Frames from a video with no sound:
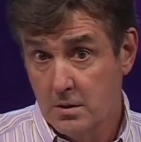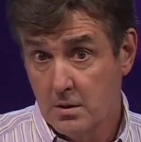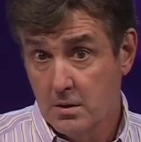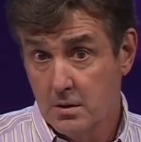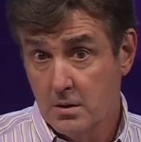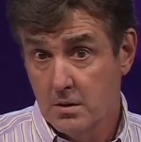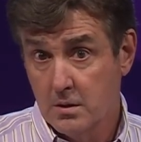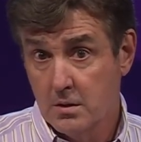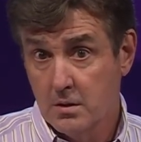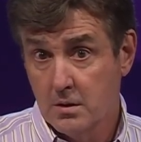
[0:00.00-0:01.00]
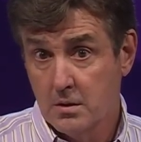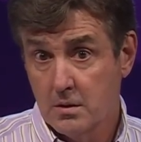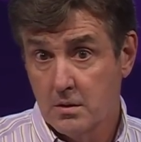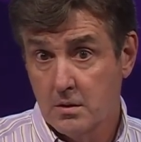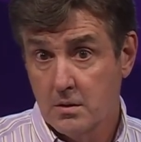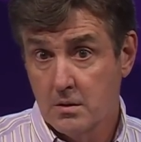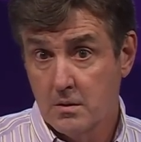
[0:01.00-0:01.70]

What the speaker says: [no speech]